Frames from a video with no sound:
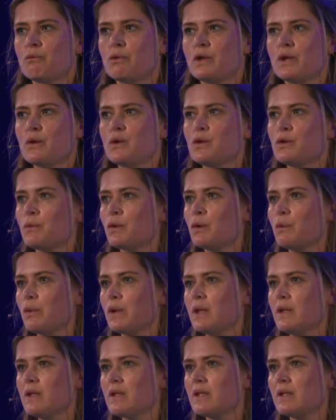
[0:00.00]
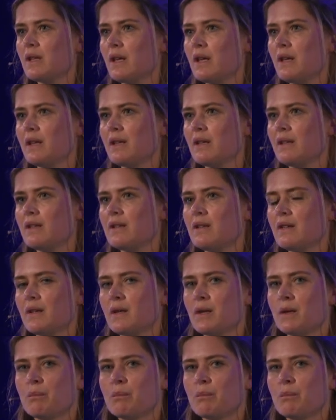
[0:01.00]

reduce footprints and